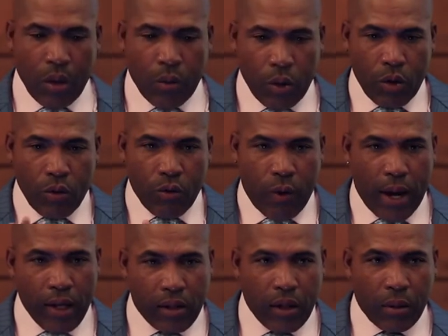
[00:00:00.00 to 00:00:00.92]
when you
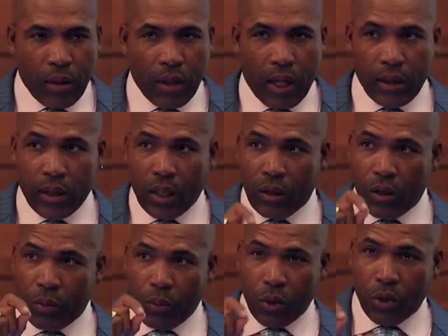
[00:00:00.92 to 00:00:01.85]
write something like that
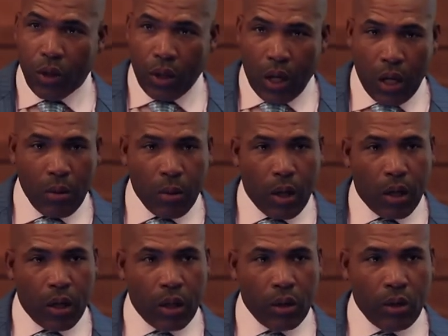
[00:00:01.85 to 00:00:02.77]
and you put your name
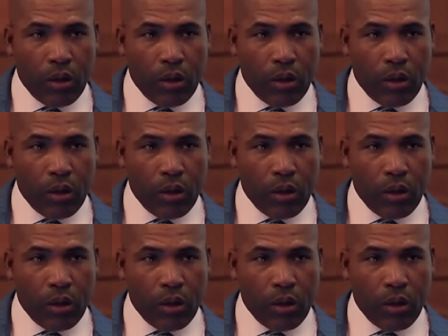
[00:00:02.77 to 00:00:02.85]
on it,